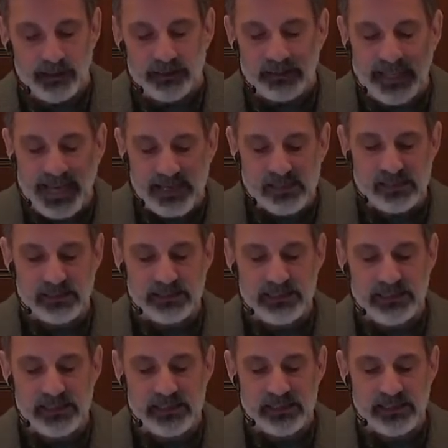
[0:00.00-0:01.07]
Lastly,
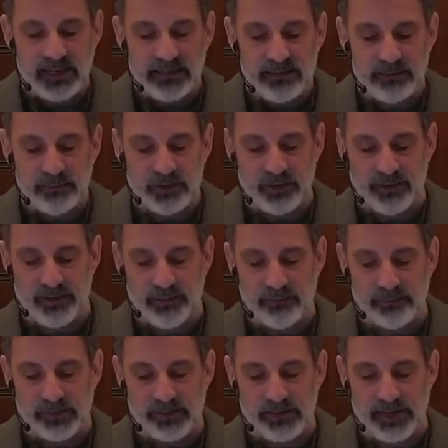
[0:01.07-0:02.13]
he sent him to them,
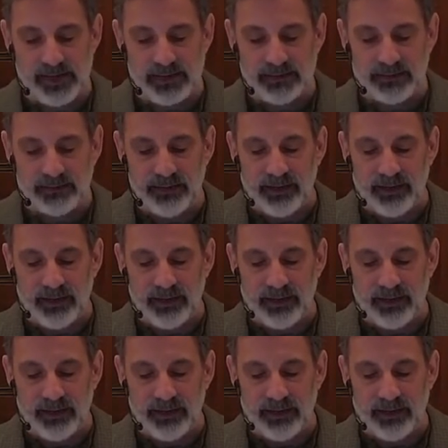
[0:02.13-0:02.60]
saying,